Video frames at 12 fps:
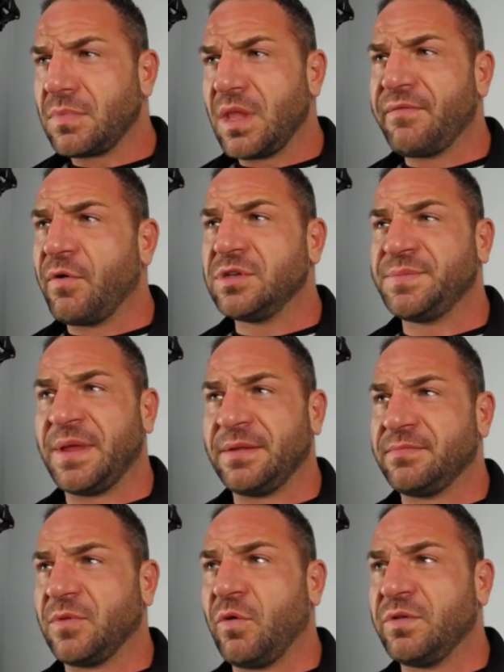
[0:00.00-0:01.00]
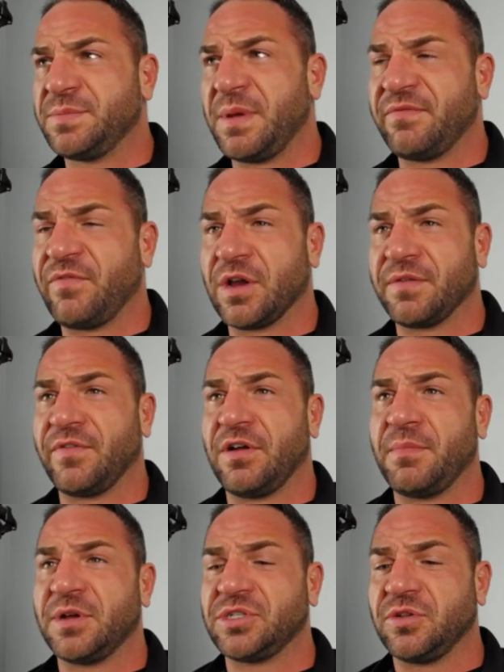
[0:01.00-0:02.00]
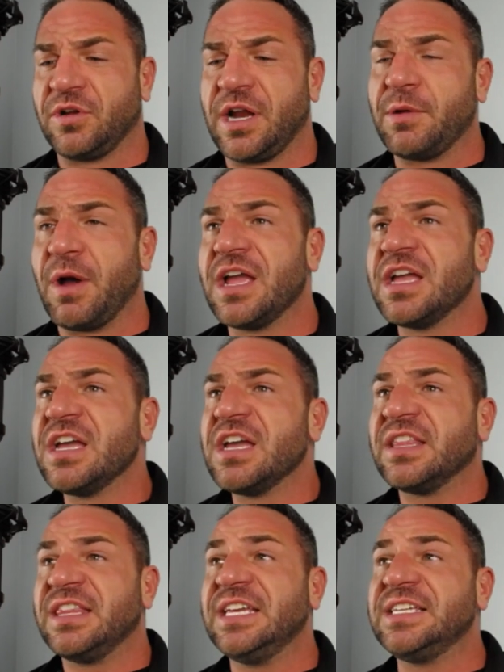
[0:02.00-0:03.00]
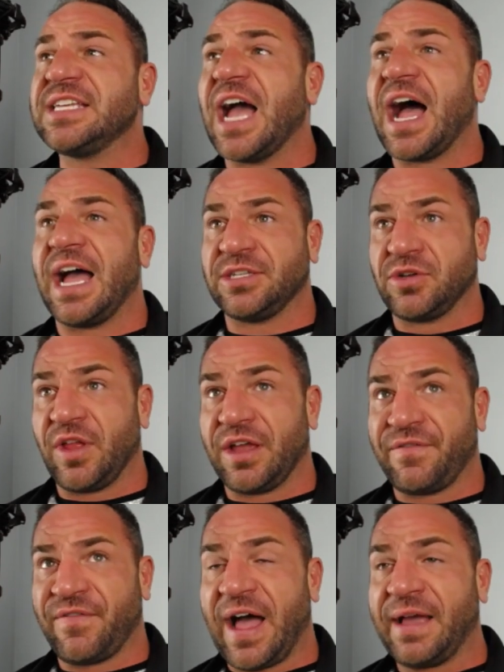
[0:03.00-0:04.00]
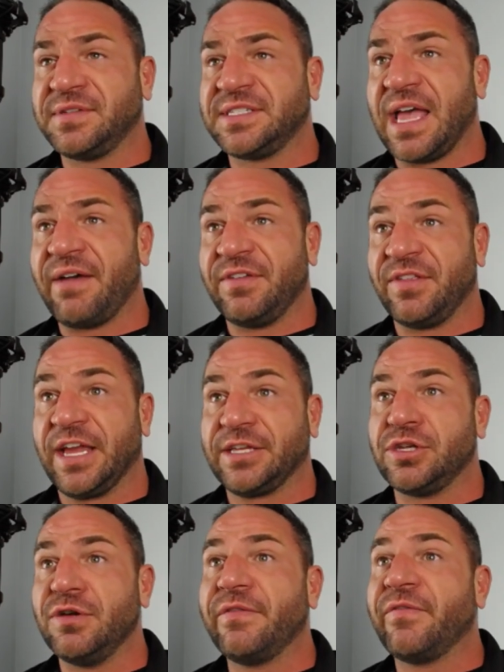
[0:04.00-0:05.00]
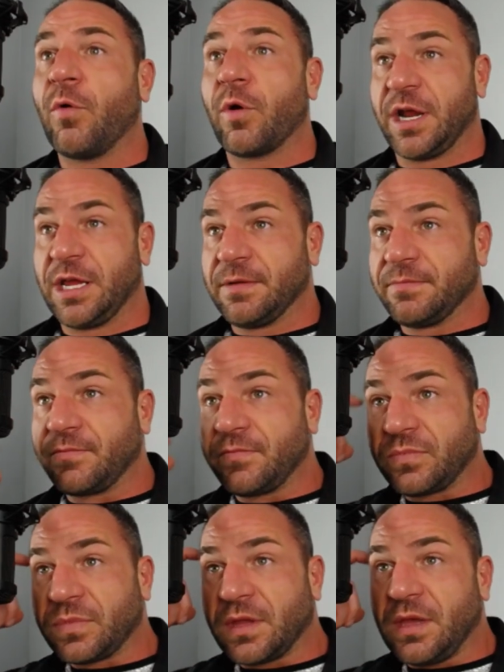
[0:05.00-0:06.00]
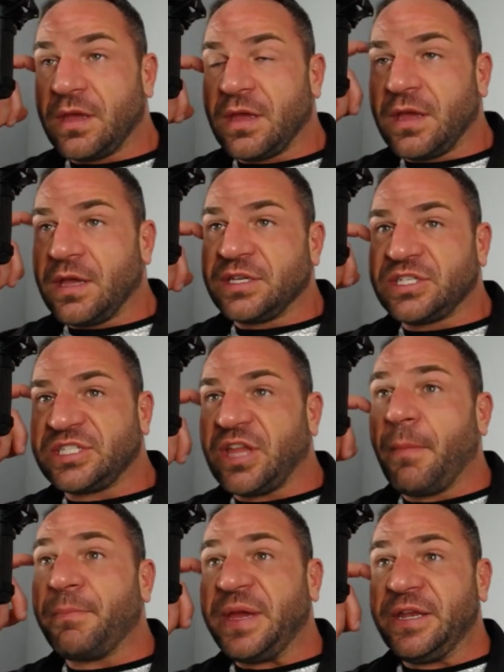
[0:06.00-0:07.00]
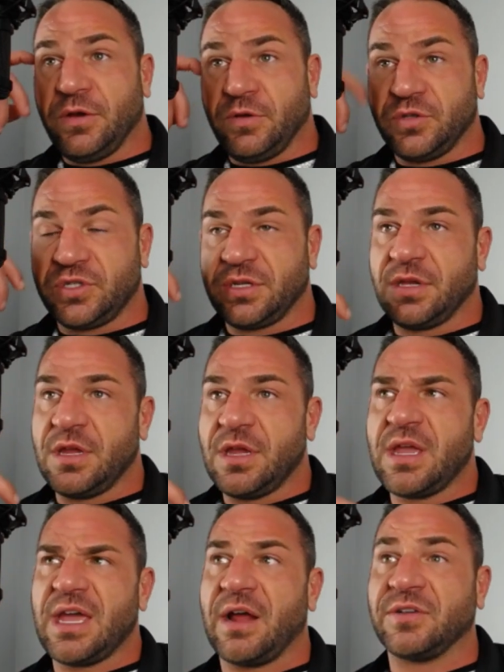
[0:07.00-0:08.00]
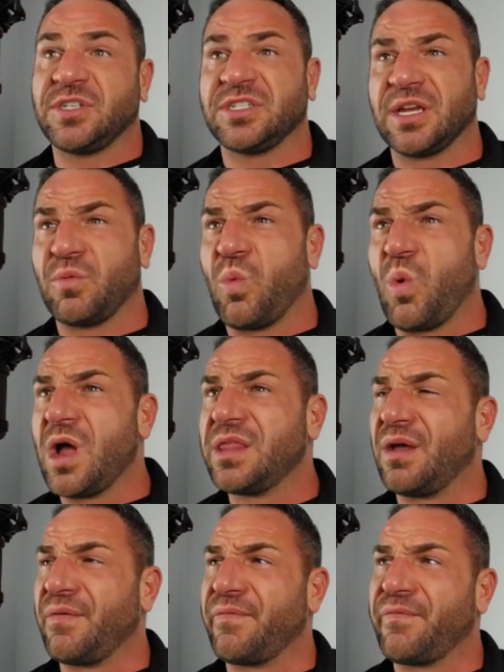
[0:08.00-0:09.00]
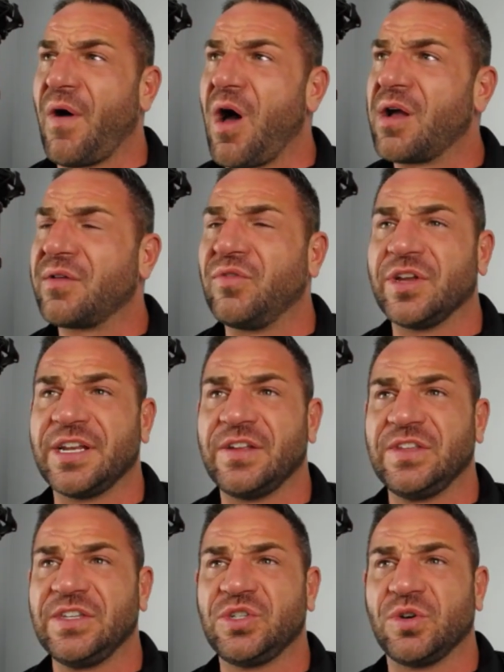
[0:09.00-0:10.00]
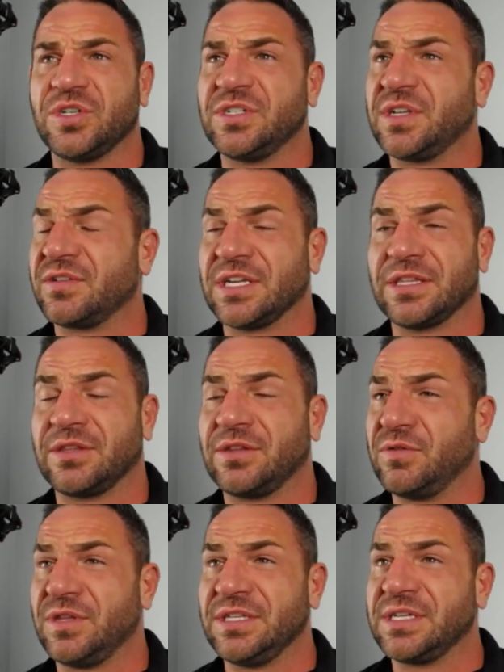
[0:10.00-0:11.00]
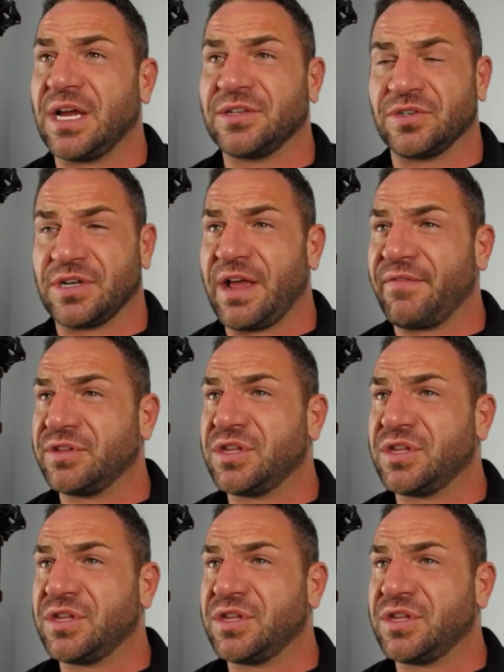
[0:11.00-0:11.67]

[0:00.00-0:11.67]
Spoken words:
I've always been fucking very muscular. Anyway, these guys are like 5'7", like 240. Stumpy dudes. And I was just like, what the fuck? Looking at these Georgians, I was like, dude, these guys are going to have a